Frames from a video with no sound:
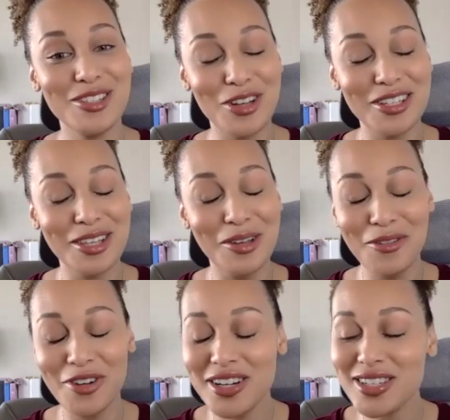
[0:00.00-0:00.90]
trust the
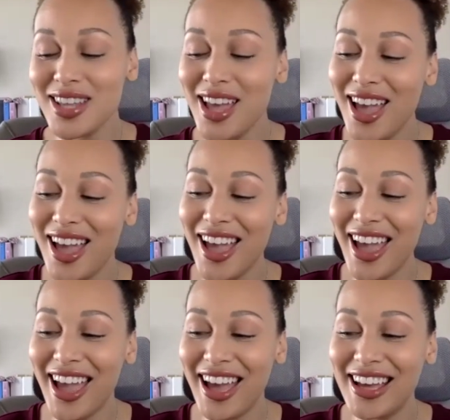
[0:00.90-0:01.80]
universe.
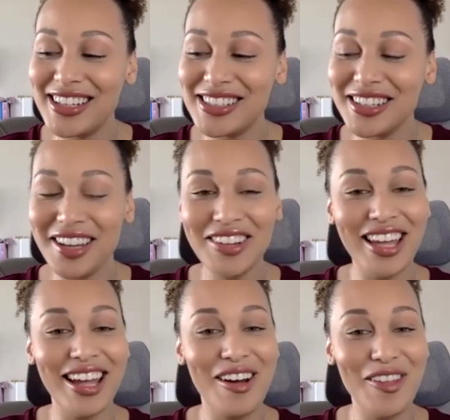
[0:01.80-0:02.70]
And
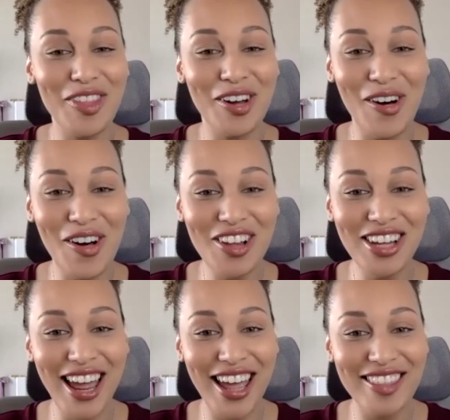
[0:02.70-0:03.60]
luckily I got the call
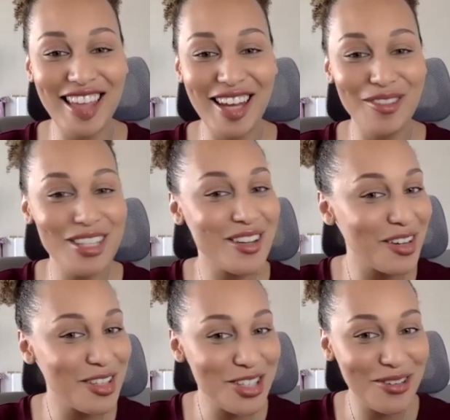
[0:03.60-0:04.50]
and then we
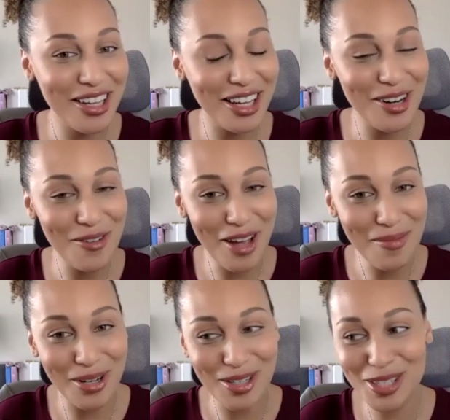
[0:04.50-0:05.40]
started shooting in
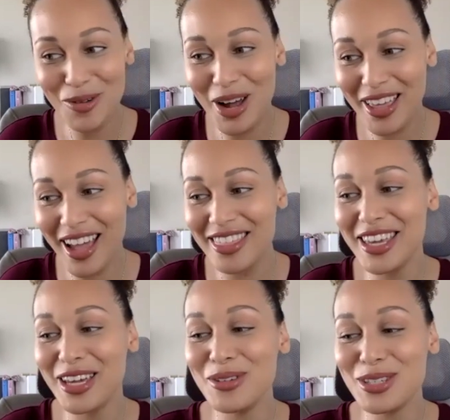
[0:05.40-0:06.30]
November. So I
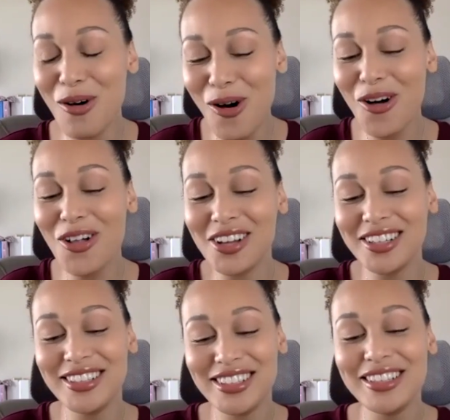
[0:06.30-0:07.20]
think it was
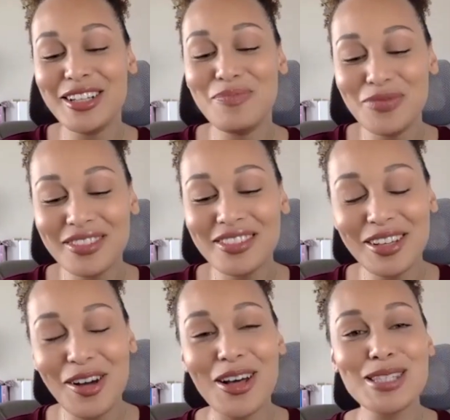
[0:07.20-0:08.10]
all
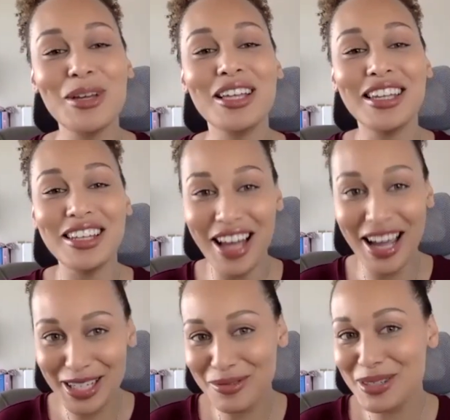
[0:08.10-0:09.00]
cosmically
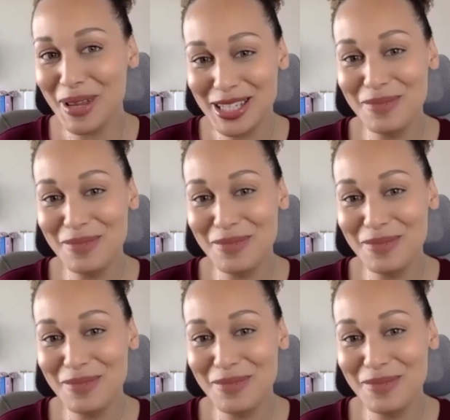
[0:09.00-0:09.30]
aligned. It was meant to